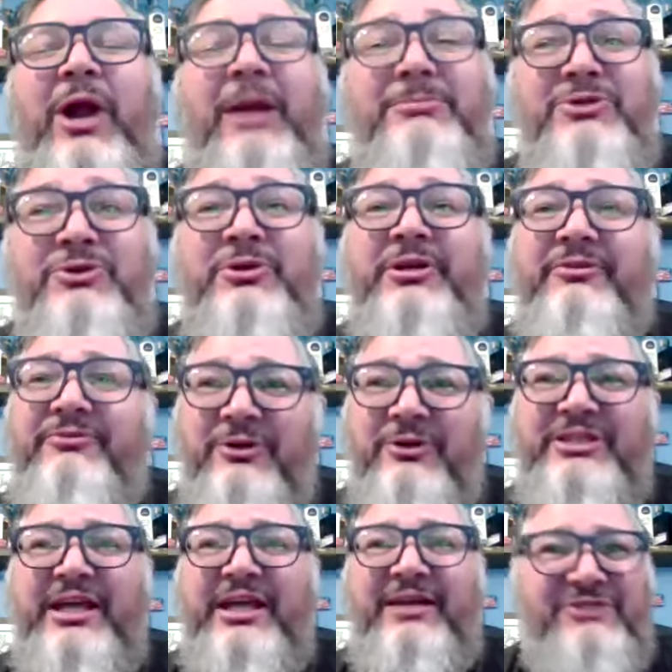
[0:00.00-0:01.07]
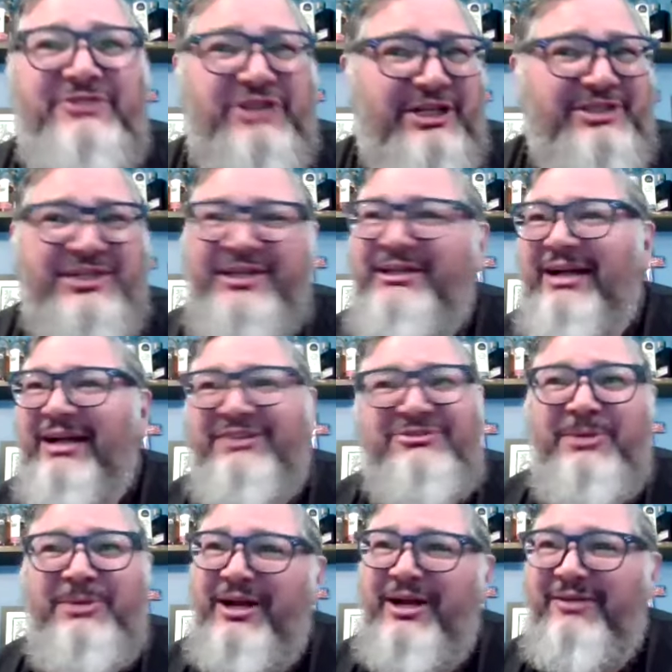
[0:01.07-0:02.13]
I'm doing a full day of judging, I
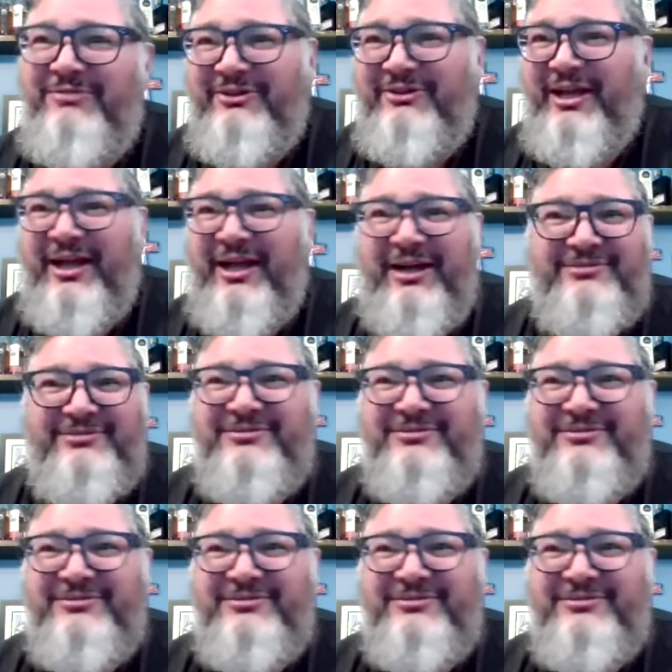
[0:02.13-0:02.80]
spit everything out